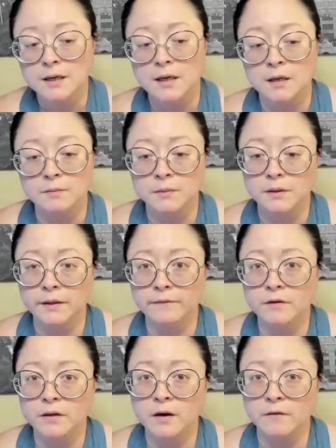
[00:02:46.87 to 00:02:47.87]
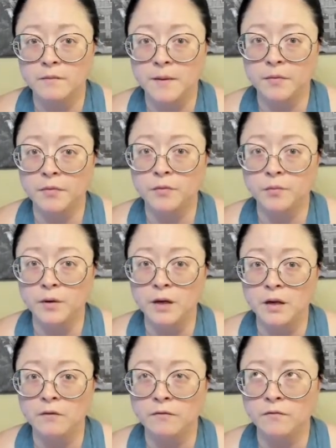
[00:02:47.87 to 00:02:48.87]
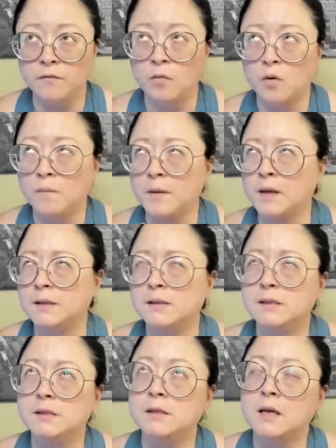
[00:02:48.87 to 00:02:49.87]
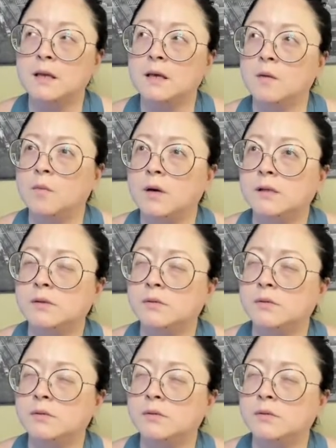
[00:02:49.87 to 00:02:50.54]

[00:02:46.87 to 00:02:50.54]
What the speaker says: Lived there for about 3, 4 months, I think it was.